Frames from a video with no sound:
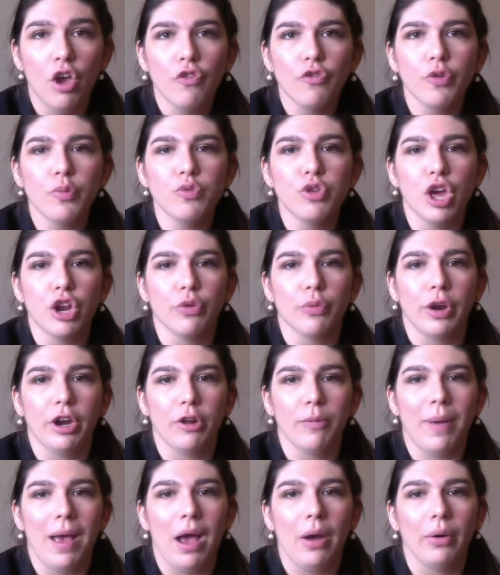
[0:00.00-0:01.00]
from
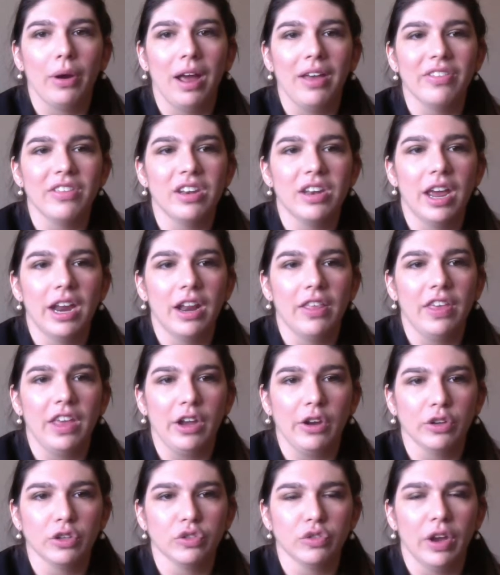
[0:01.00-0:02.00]
generator power on the night of the
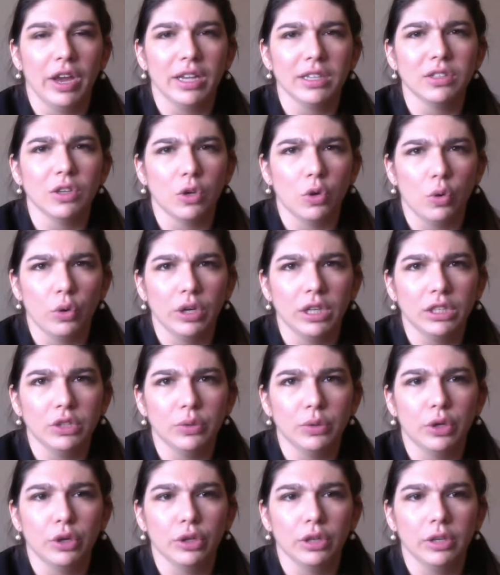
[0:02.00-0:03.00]
airstrikes, according to
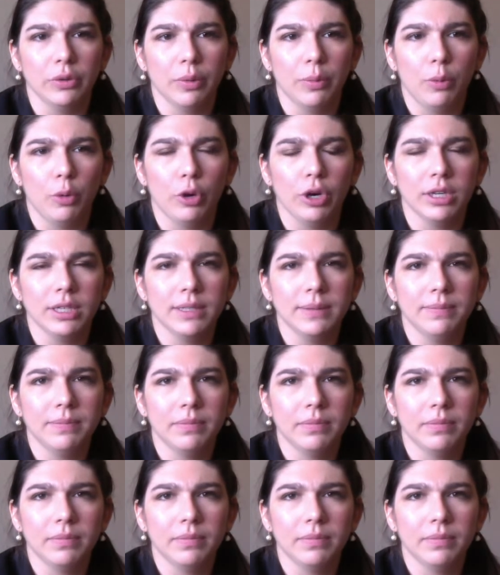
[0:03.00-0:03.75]
an early report.